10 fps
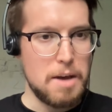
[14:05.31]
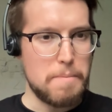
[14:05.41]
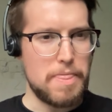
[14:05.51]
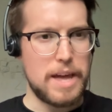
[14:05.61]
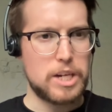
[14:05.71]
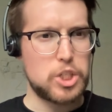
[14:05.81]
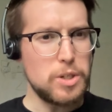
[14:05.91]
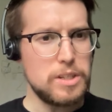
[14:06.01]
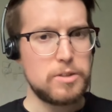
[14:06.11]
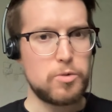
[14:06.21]
but they
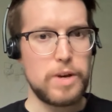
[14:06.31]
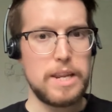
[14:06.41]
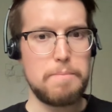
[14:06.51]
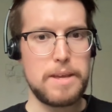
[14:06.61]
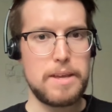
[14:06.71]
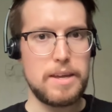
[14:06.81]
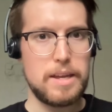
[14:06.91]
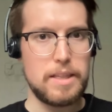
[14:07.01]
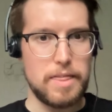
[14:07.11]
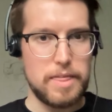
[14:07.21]
shouldn't really
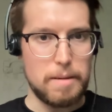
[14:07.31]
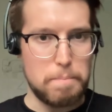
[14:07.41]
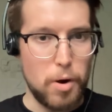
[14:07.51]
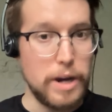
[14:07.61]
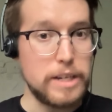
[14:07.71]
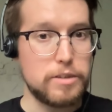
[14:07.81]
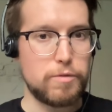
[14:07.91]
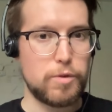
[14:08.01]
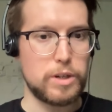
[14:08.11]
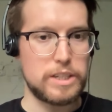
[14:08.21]
be the point
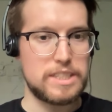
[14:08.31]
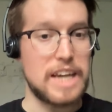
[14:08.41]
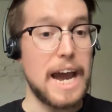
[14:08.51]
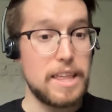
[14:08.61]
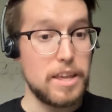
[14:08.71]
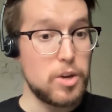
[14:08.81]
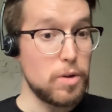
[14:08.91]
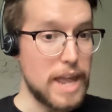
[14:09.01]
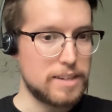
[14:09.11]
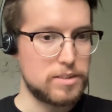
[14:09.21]
for deciding
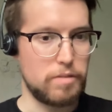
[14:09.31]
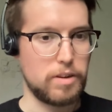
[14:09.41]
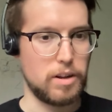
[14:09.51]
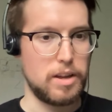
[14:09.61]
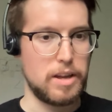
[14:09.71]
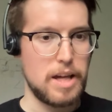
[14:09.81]
your next novel.